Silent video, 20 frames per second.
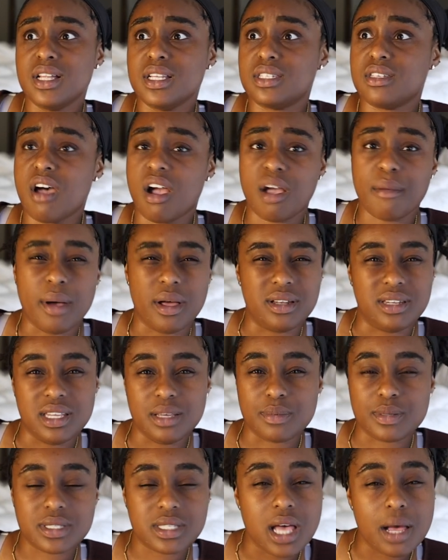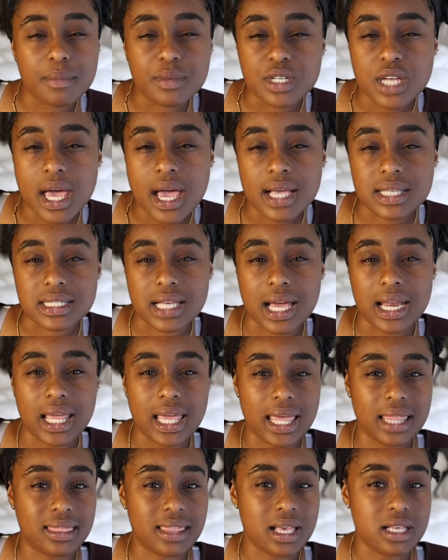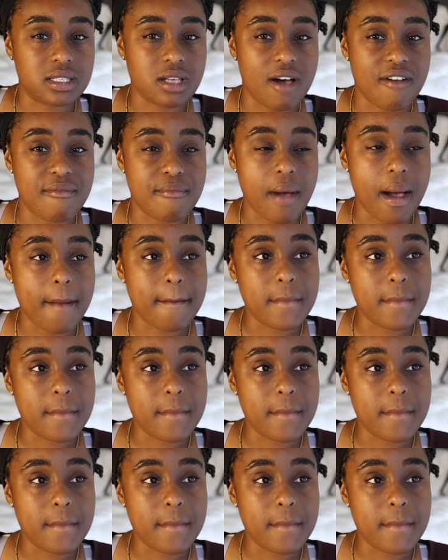talk about deep subjects and kind of get things off my